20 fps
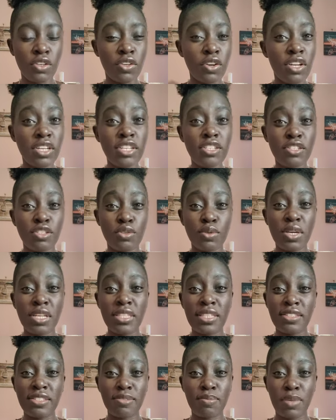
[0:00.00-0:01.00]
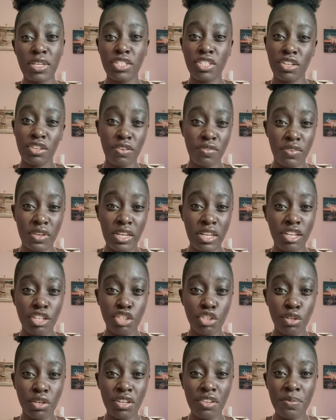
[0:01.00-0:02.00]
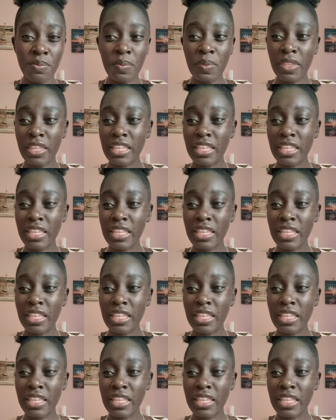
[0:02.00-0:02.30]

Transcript: god is doing this major revelation